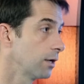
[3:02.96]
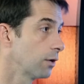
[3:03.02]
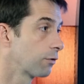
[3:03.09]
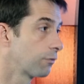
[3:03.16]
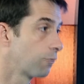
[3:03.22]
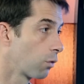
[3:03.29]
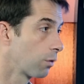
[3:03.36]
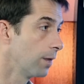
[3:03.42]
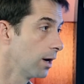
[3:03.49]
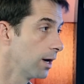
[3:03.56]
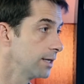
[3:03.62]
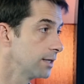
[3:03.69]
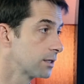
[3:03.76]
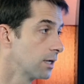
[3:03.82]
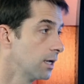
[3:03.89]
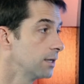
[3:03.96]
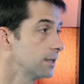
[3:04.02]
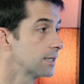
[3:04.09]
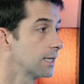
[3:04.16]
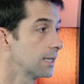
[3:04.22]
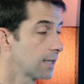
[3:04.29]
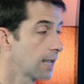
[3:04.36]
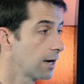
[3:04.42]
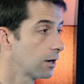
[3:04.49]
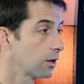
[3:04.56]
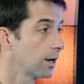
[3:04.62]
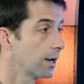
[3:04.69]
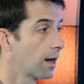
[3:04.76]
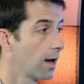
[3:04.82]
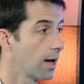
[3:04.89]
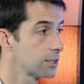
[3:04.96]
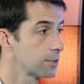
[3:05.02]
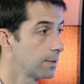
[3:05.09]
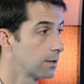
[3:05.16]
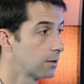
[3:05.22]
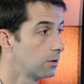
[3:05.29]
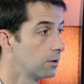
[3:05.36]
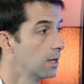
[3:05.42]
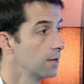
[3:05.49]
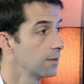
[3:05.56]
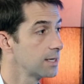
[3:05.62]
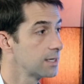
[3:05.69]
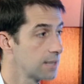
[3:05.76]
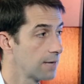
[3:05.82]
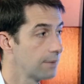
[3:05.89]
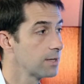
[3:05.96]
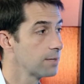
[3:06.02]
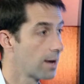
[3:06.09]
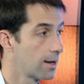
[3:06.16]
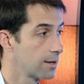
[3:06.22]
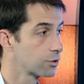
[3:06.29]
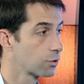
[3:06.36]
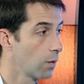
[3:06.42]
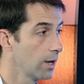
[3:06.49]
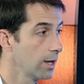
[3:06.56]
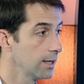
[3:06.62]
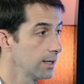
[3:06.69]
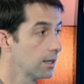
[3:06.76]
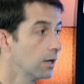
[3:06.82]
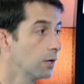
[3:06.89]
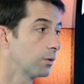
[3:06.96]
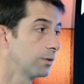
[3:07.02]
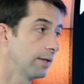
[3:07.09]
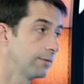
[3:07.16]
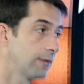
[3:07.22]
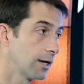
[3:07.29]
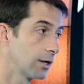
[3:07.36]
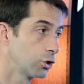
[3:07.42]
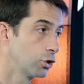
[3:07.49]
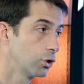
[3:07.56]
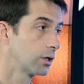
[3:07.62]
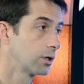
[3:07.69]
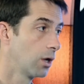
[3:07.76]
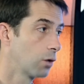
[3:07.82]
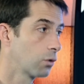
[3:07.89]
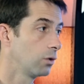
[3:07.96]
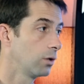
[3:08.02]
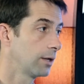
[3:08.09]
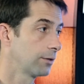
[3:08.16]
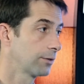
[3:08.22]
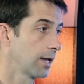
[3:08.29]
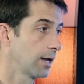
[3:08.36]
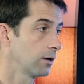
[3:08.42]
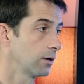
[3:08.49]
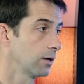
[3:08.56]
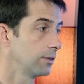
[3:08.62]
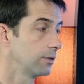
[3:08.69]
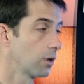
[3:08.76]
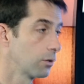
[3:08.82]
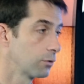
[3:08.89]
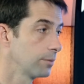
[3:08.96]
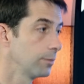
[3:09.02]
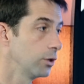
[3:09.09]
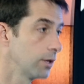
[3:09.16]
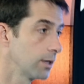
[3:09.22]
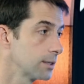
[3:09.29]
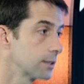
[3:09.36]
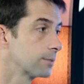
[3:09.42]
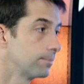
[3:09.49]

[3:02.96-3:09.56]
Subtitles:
or 4 months to get care at a hospital that's 70 miles away when they've got good local health care in their own communities.